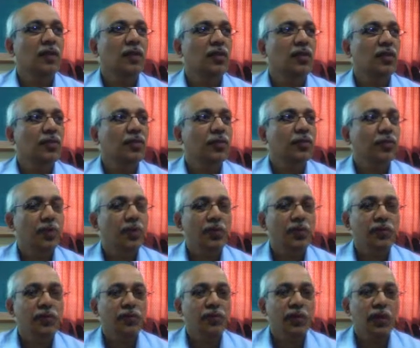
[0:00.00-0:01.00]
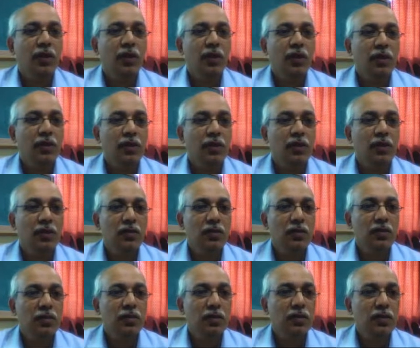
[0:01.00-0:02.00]
So, if we learn
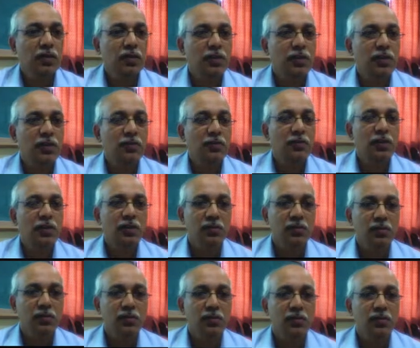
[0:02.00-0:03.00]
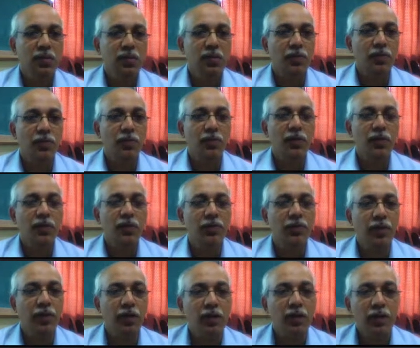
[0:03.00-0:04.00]
embedded systems in appropriate
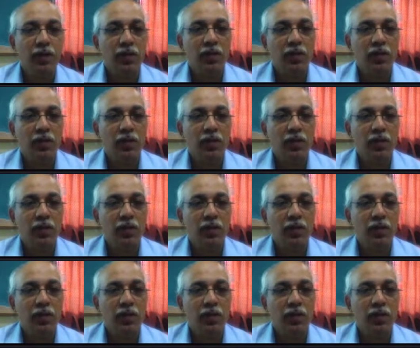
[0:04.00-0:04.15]
way,